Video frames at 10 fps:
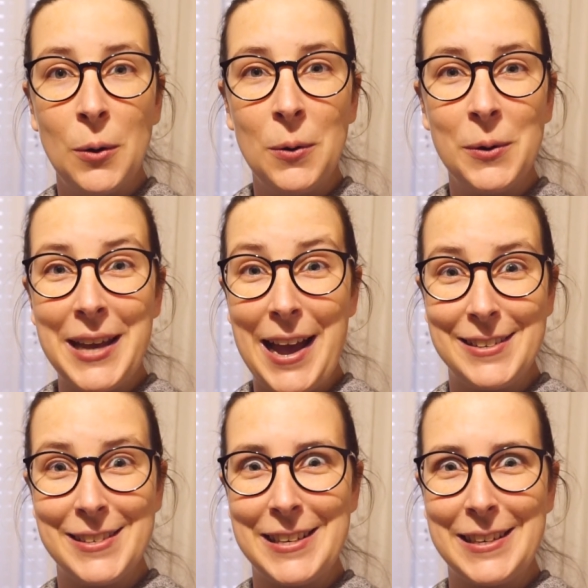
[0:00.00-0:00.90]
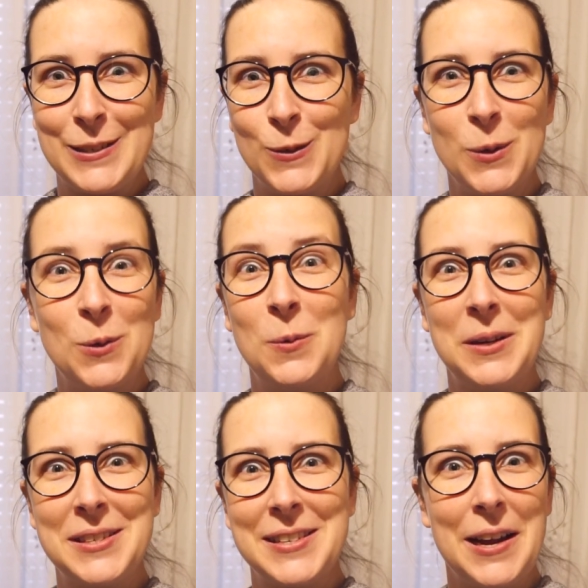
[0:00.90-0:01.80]
oh yes, so you
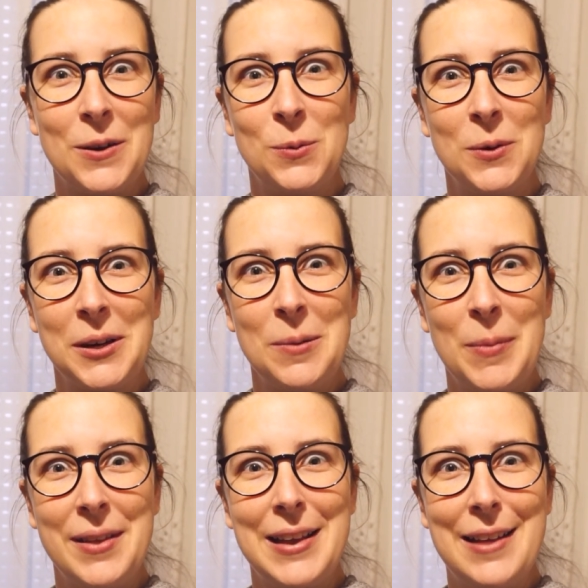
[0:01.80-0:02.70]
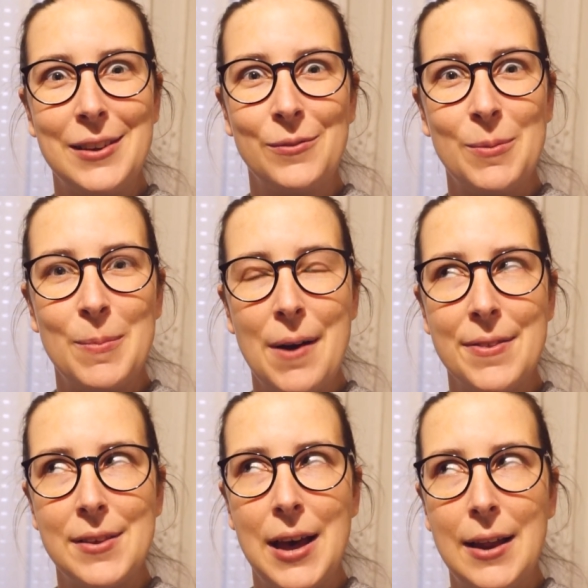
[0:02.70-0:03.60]
will start working by the end of the
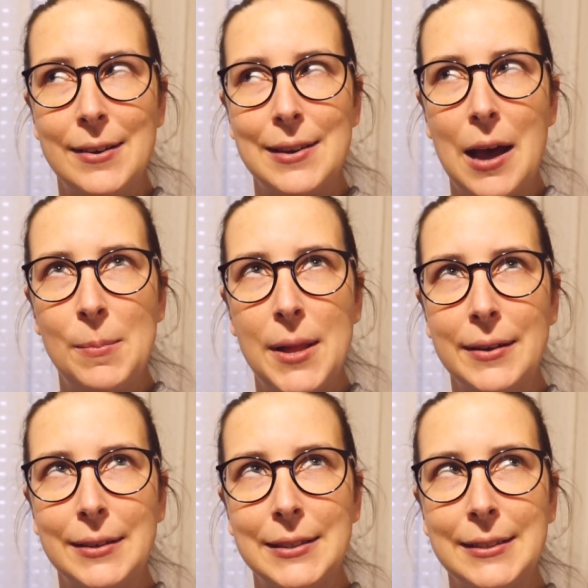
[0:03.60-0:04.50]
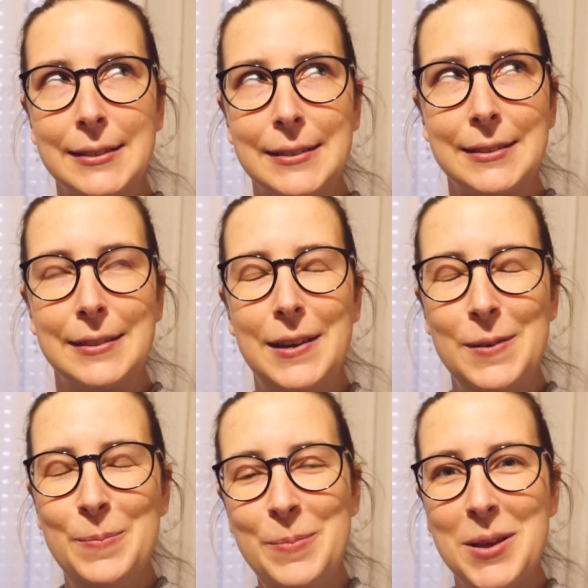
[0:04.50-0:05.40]
month, and I'm like,
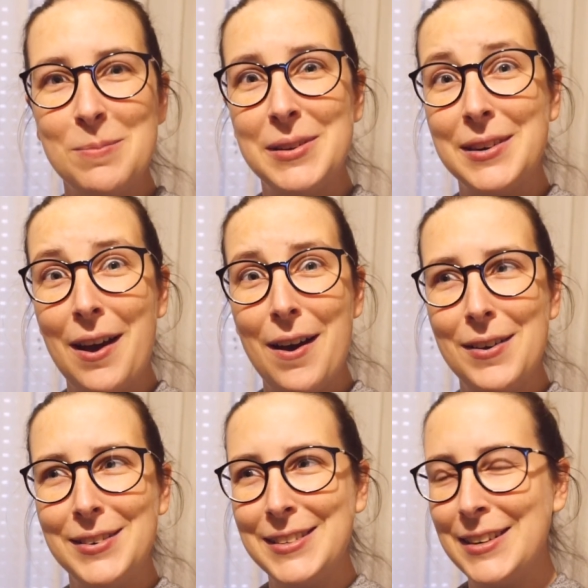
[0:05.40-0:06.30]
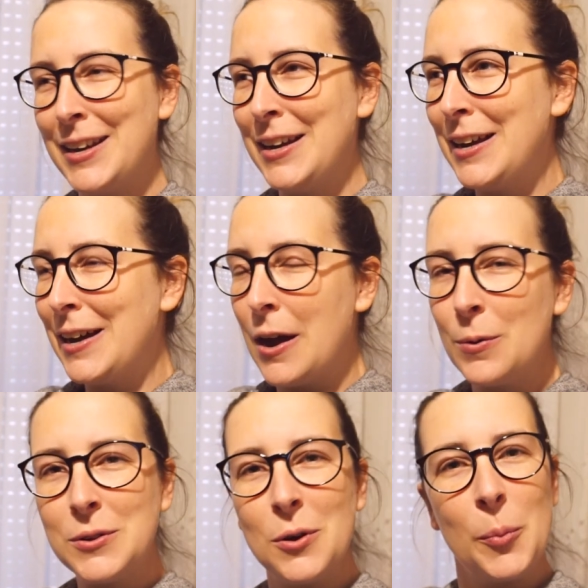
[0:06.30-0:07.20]
maybe not. I
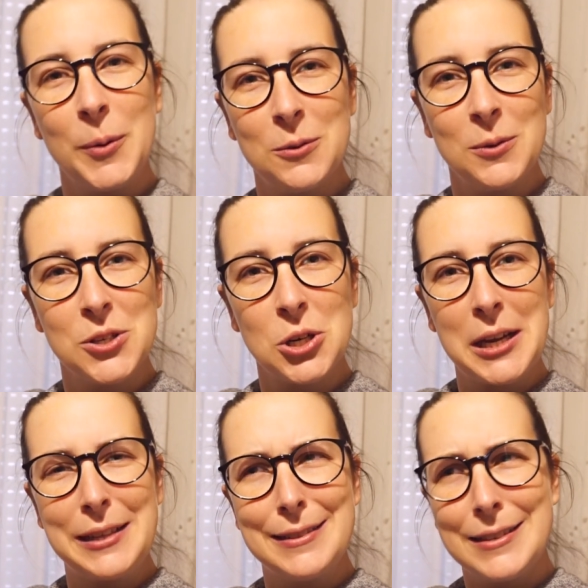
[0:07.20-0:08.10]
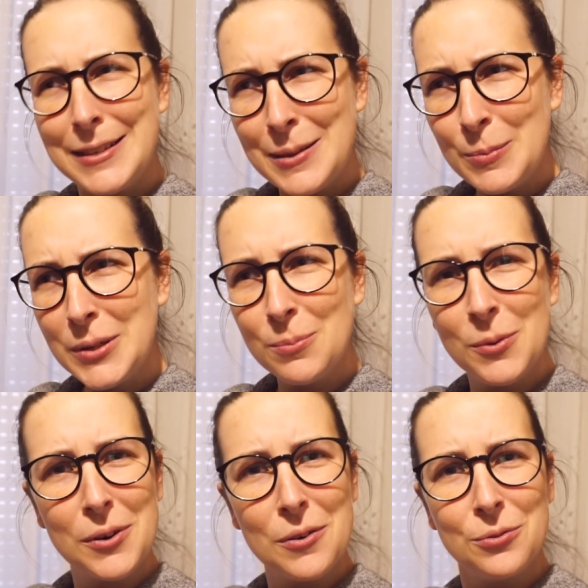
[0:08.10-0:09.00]
was hoping to enjoy a little bit
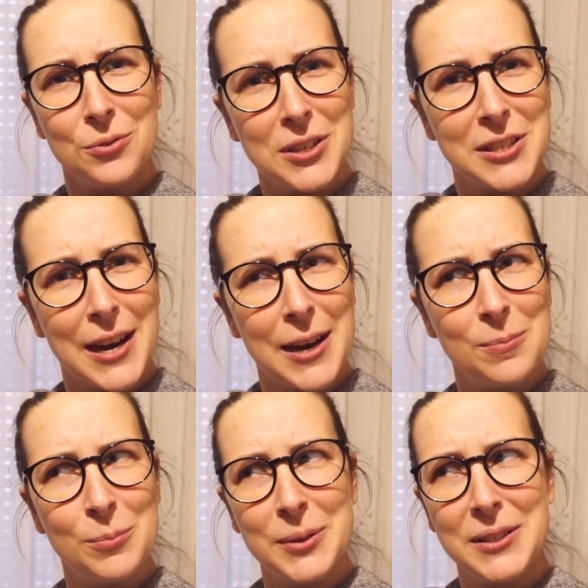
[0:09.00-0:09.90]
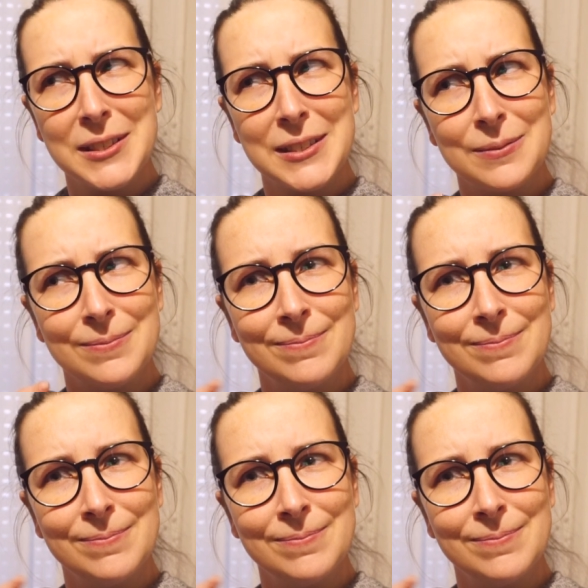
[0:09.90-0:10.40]
more of free time, but